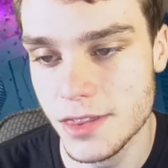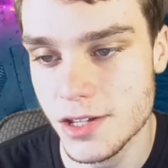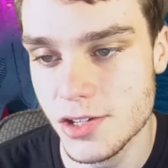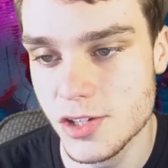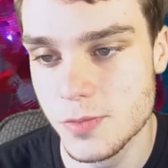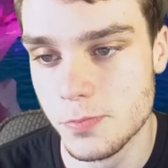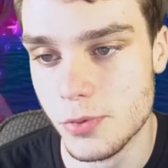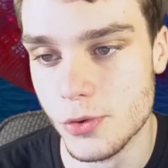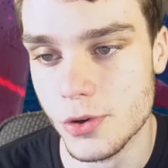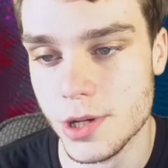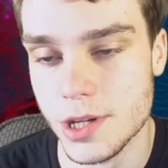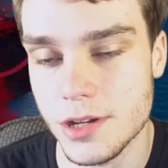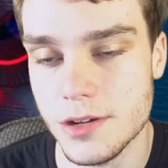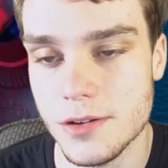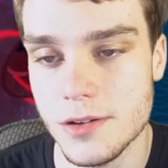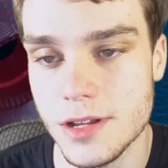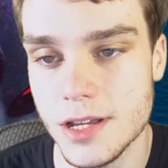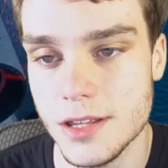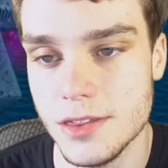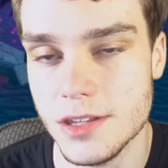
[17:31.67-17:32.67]
this
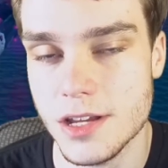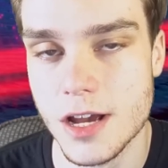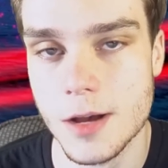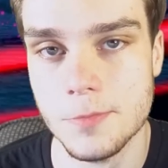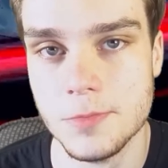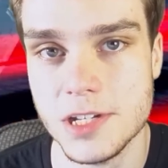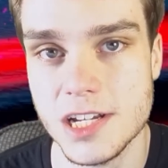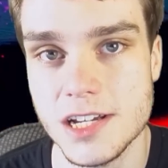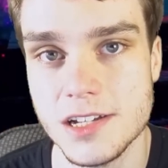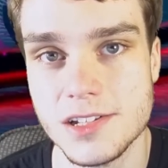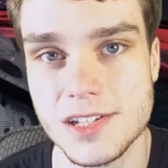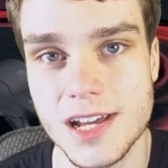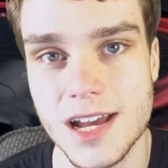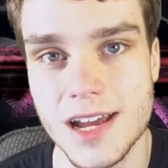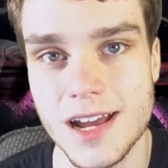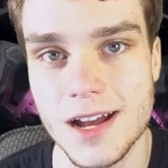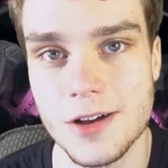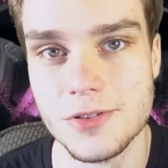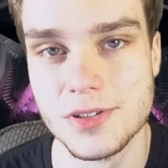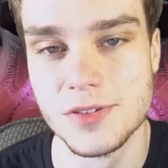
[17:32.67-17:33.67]
point in the update,
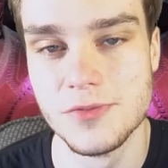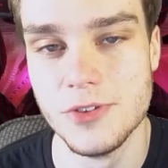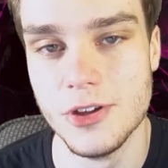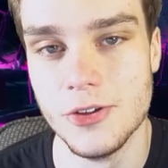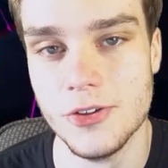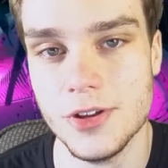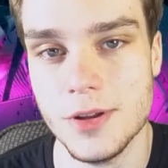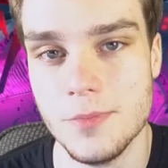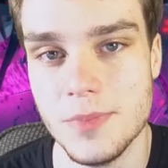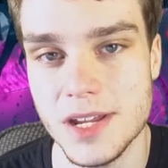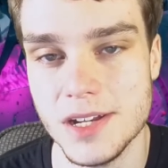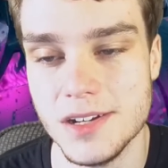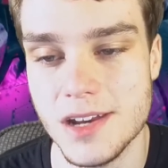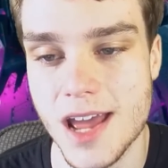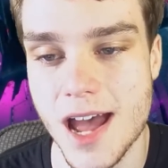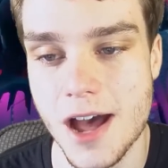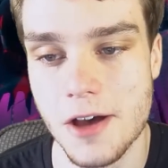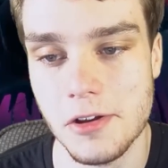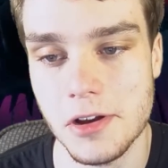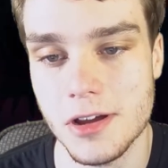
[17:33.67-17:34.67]
I was feeling a bit
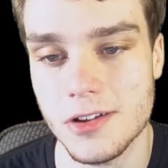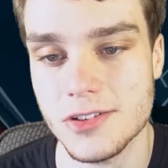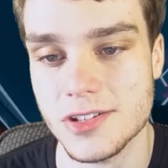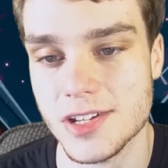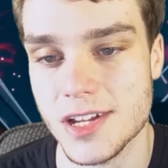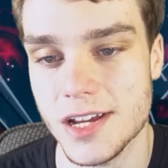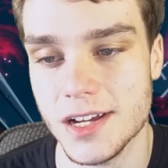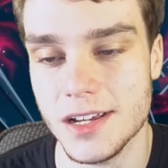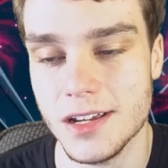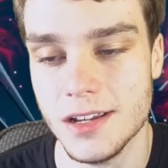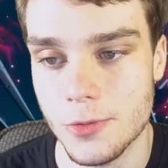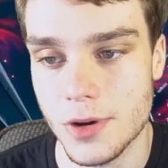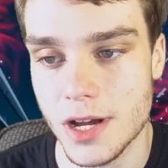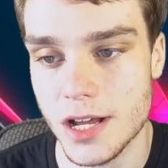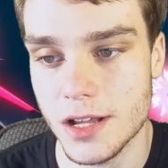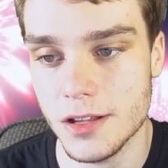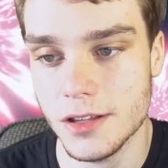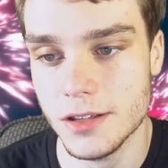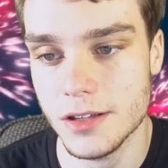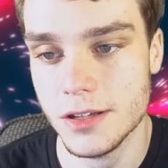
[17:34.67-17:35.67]
down. I was like,
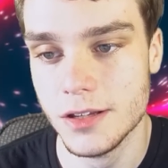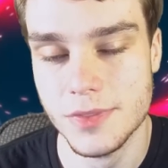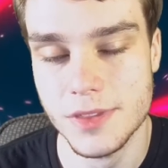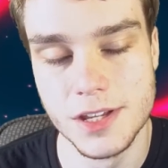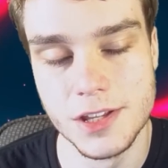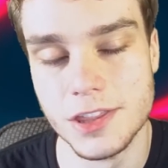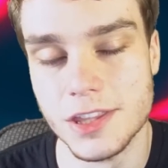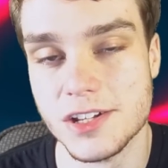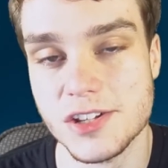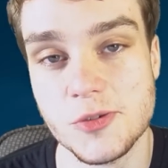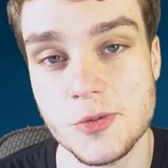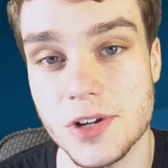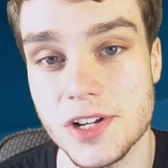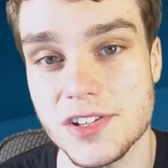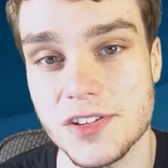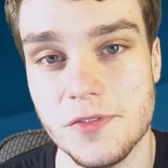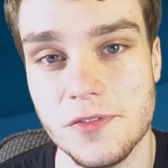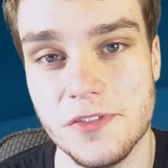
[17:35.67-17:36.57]
well, this wasn't